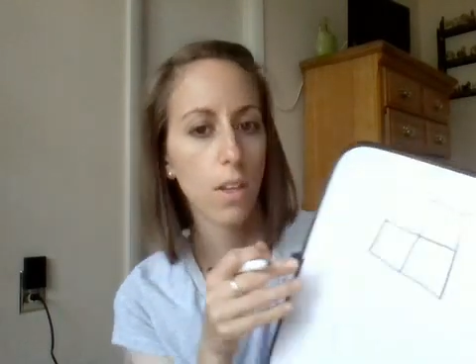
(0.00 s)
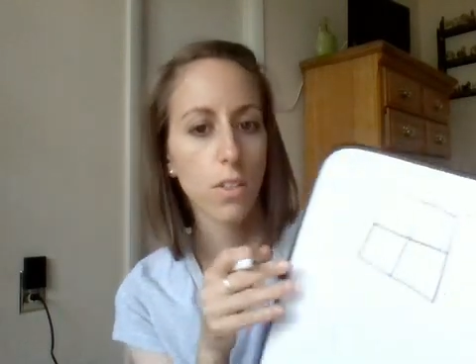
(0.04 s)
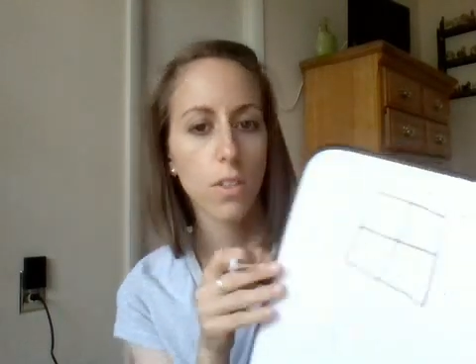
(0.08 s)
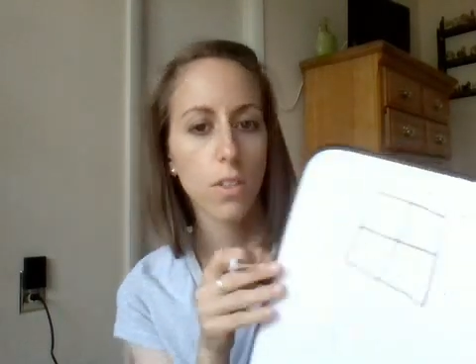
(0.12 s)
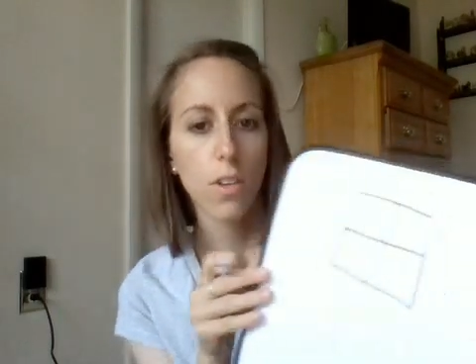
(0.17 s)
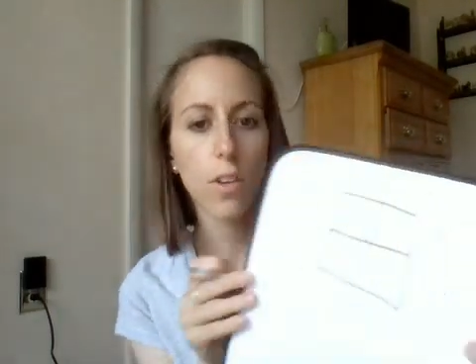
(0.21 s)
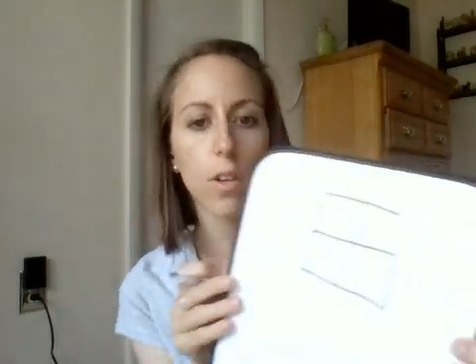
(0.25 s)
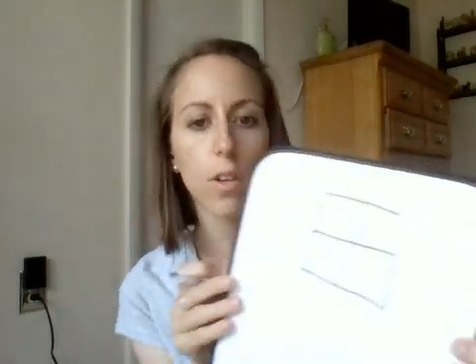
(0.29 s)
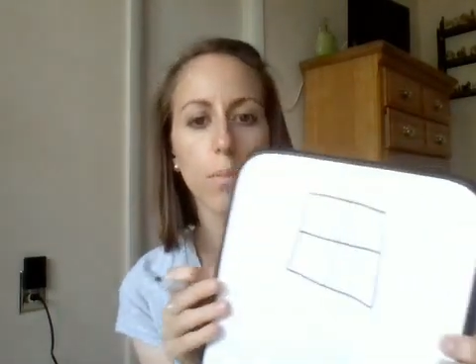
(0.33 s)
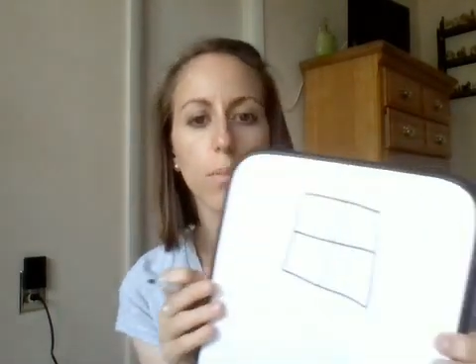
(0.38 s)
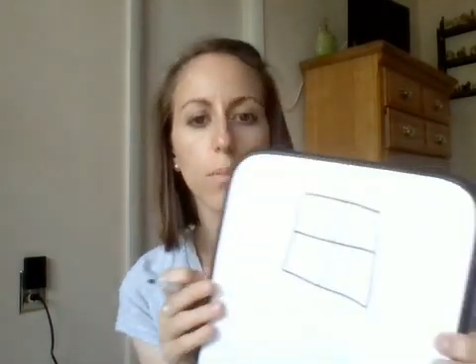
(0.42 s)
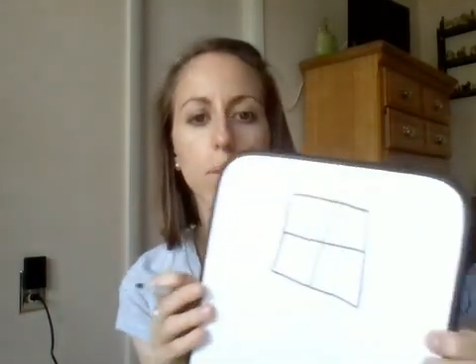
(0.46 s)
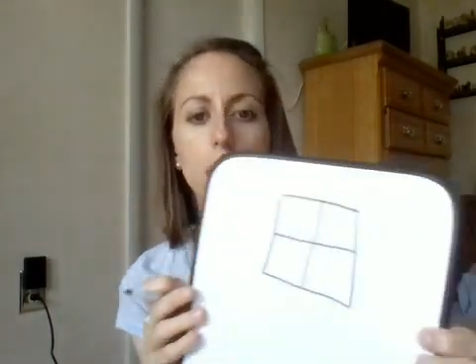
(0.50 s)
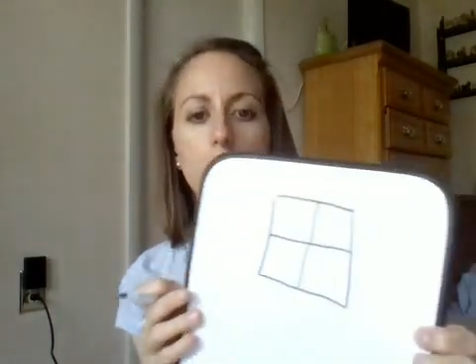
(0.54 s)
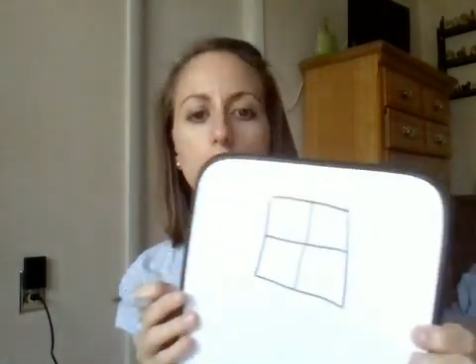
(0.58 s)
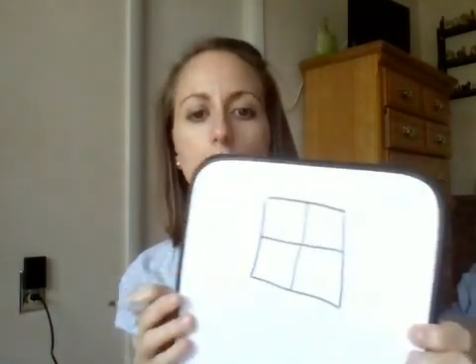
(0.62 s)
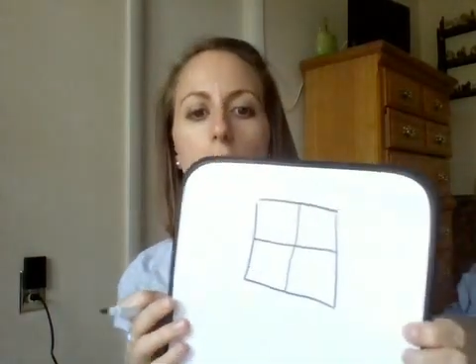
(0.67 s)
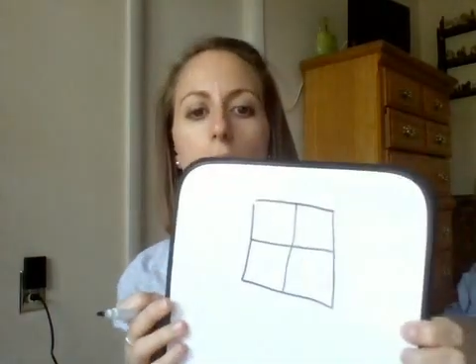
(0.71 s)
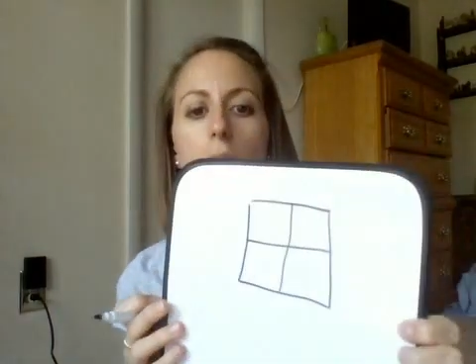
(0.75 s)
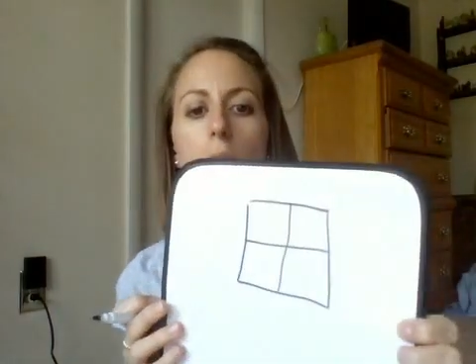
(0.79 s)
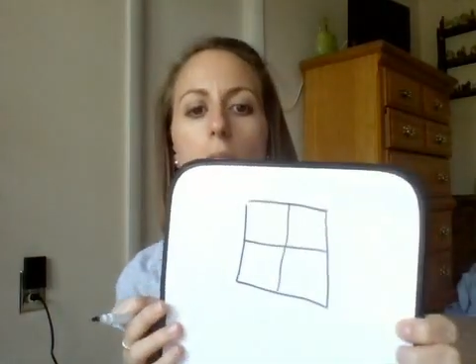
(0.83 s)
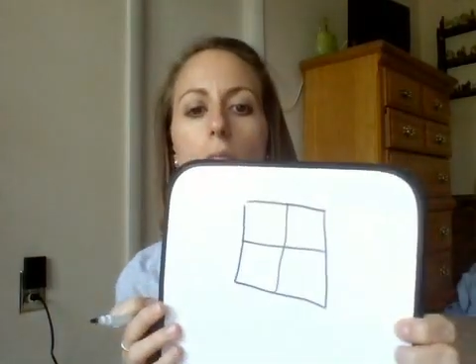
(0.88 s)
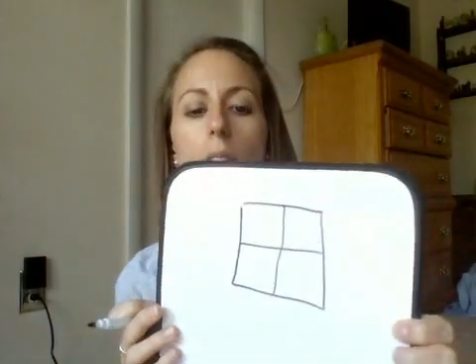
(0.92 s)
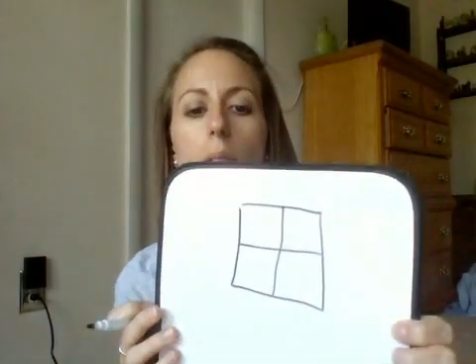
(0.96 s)
So your
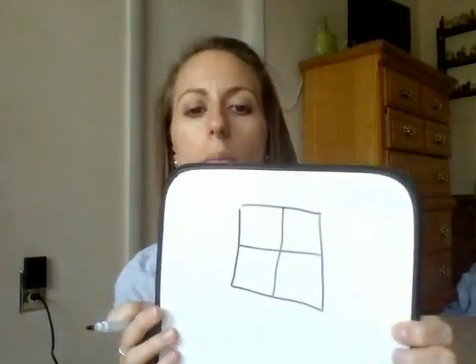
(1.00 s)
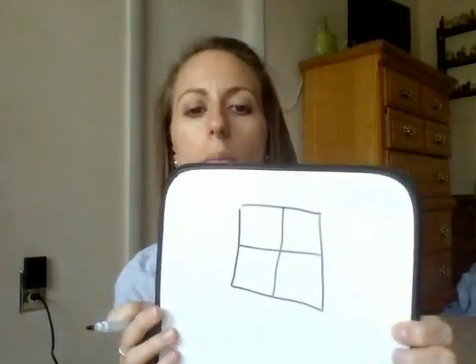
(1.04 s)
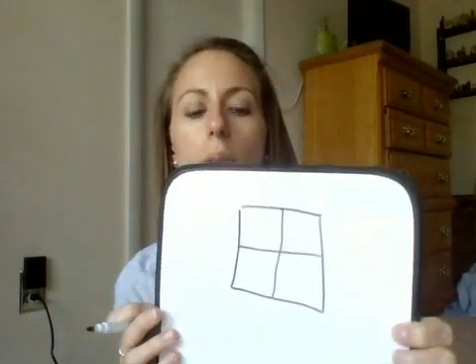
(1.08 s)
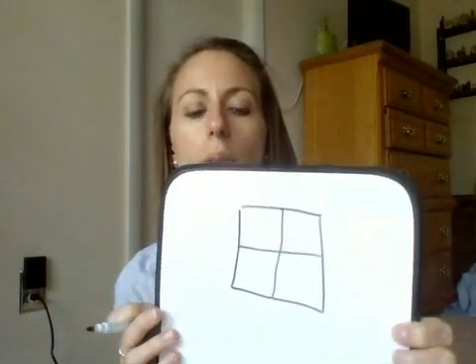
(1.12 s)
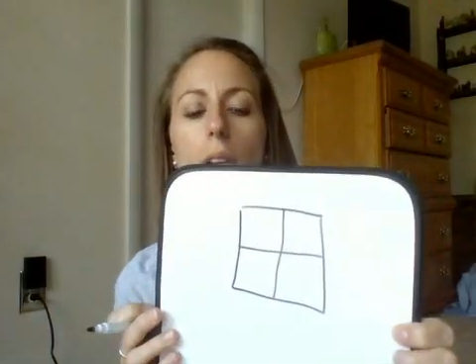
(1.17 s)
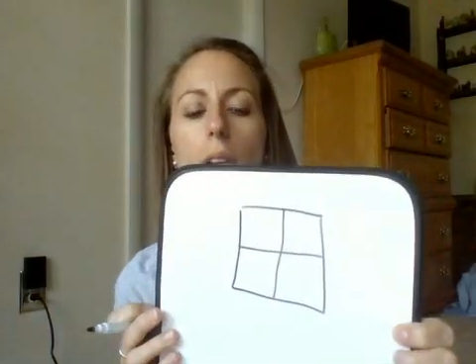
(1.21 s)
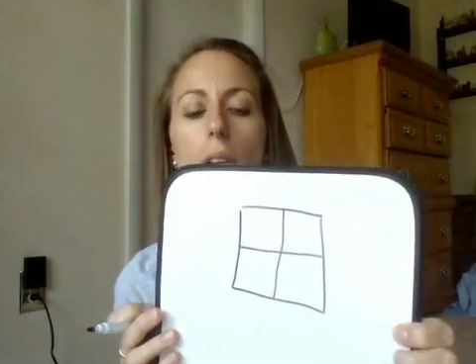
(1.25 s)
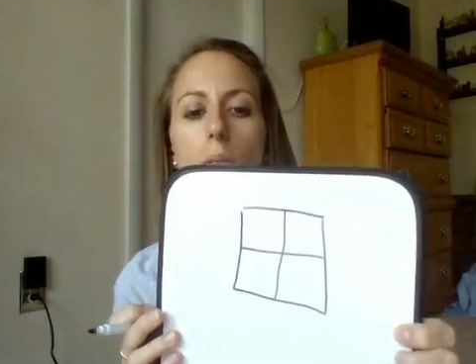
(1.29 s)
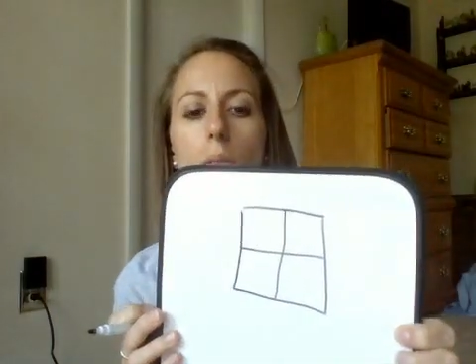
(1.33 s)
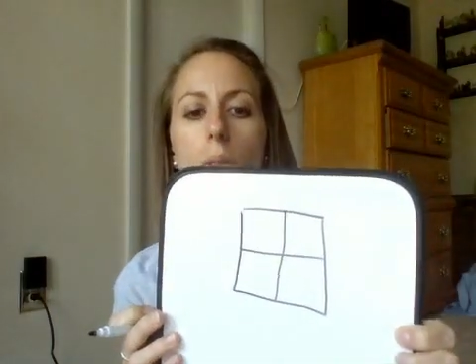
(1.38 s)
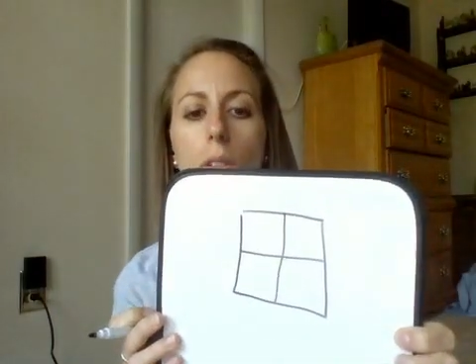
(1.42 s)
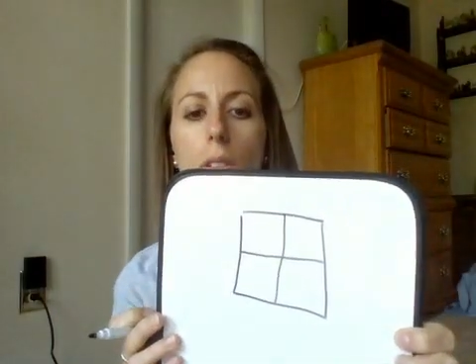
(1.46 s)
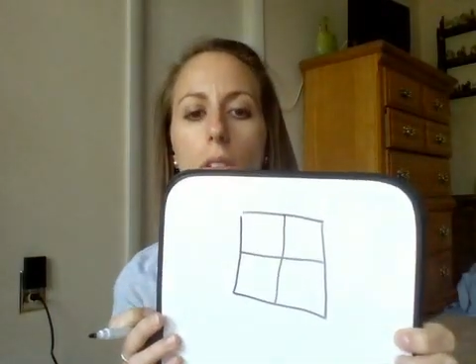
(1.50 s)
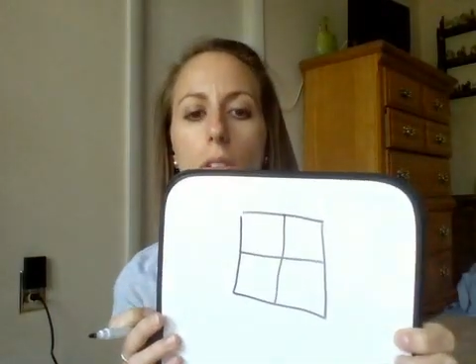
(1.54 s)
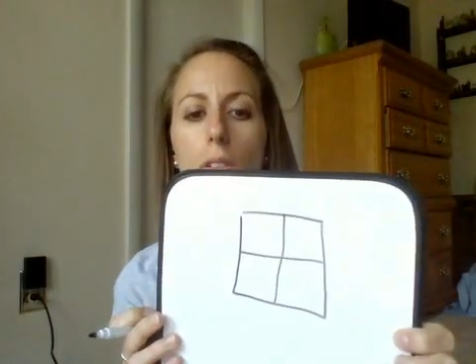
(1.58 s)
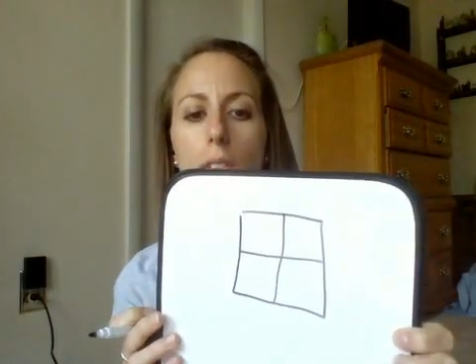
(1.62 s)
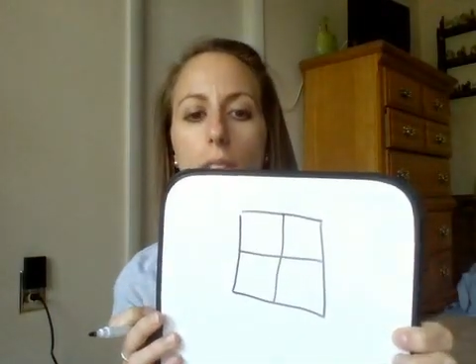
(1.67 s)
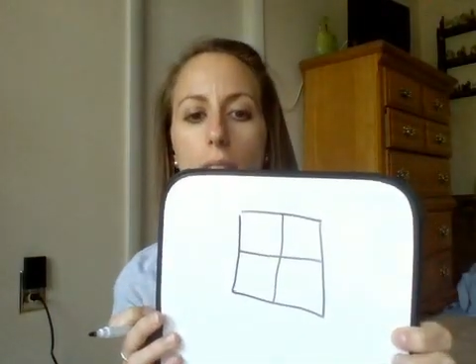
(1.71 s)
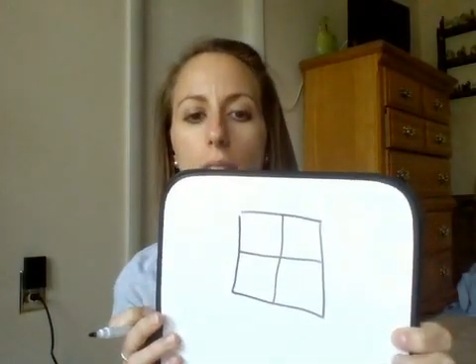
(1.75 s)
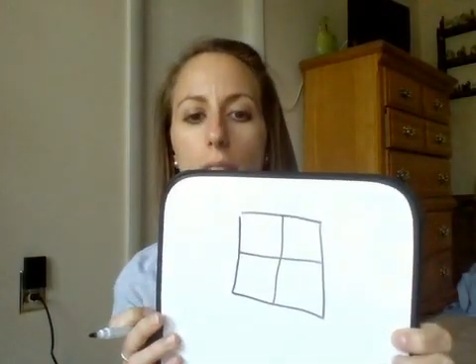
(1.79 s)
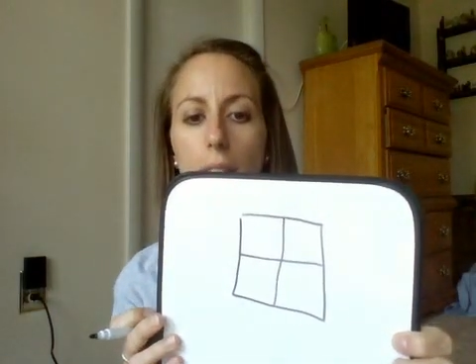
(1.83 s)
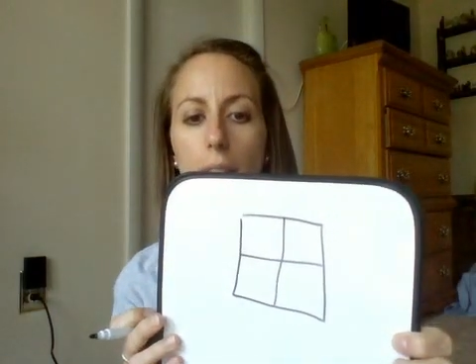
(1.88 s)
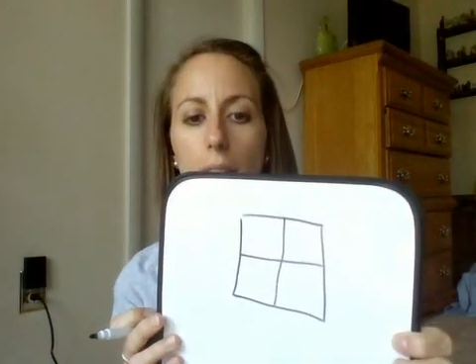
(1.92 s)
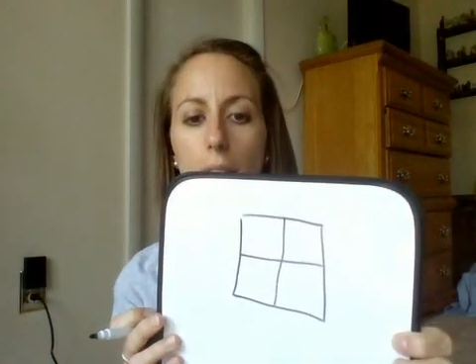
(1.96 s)
completed Punnett square
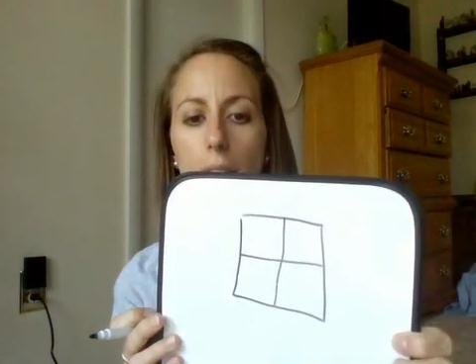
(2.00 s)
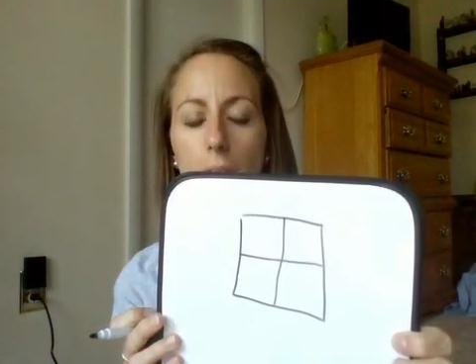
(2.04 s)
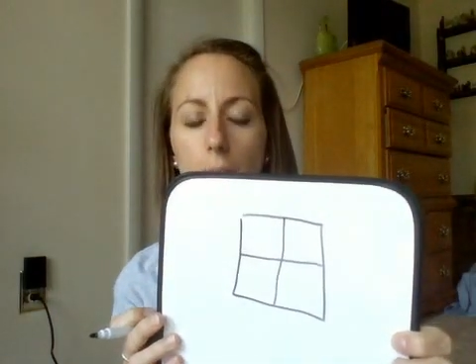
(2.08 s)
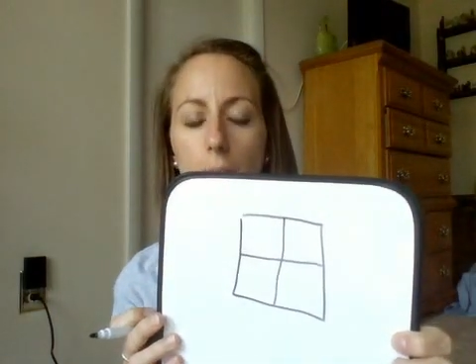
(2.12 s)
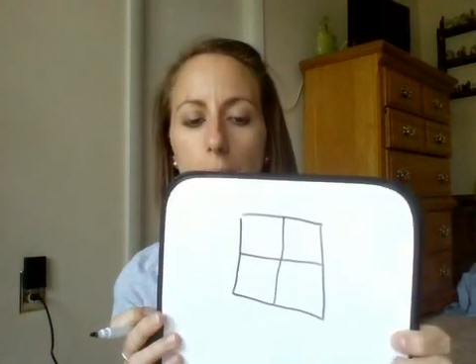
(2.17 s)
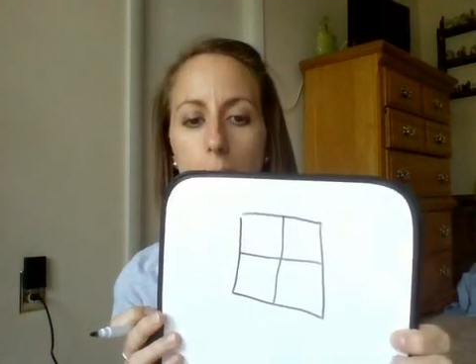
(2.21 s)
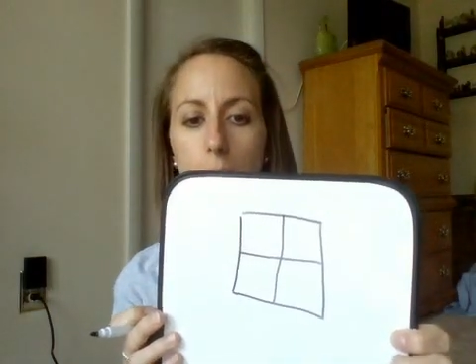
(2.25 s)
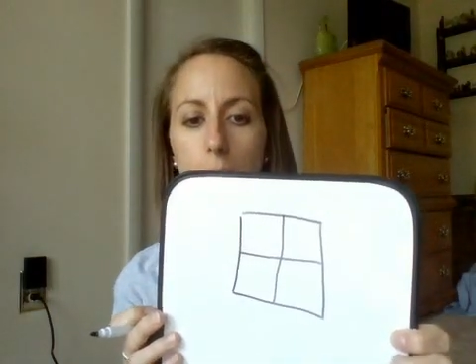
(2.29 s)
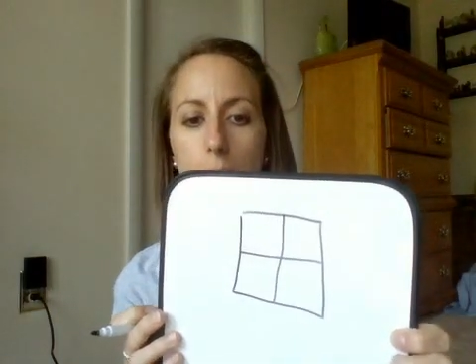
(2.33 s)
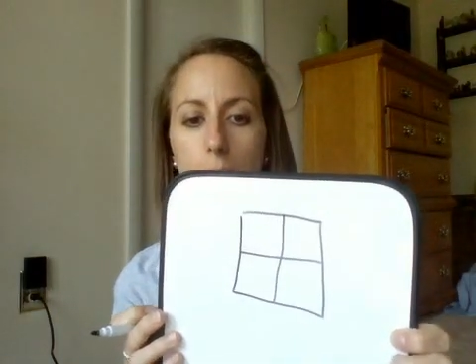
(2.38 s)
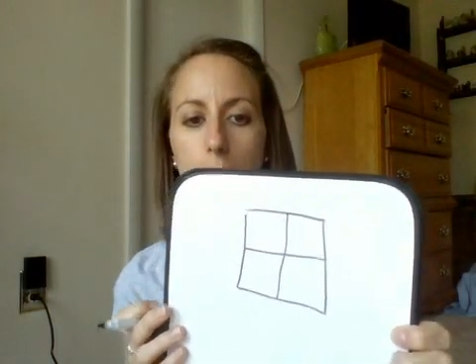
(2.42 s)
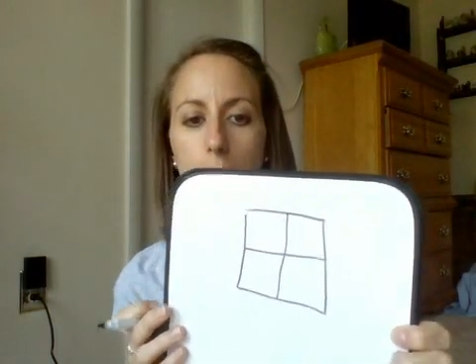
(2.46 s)
looks like that.